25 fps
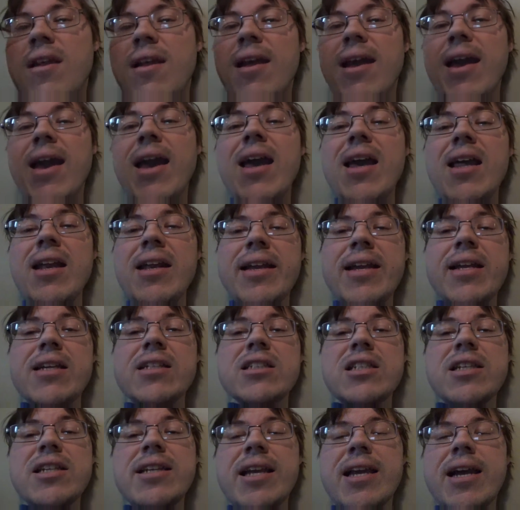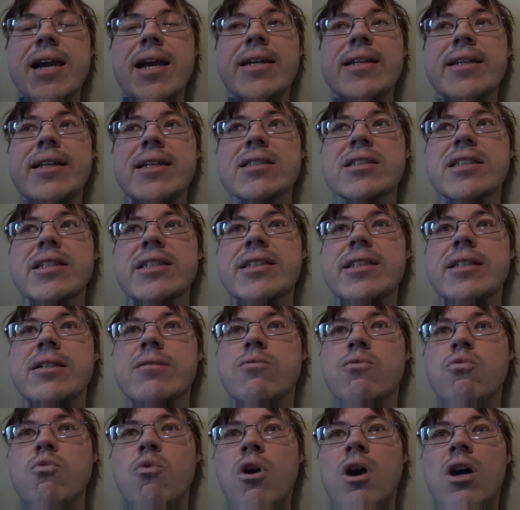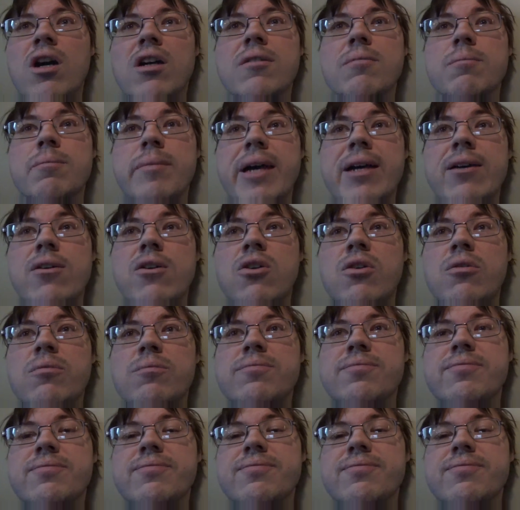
And occasionally, yeah, I actually did walk back home.